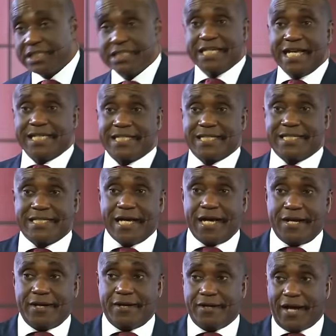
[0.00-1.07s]
This
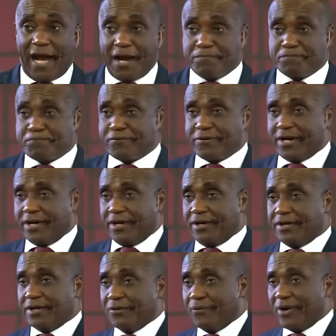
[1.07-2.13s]
day, I
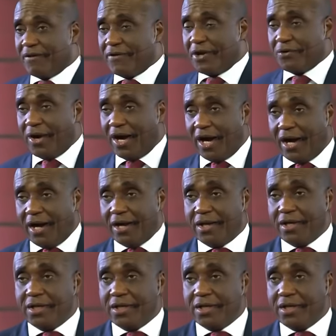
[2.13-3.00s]
pray, wherever you are,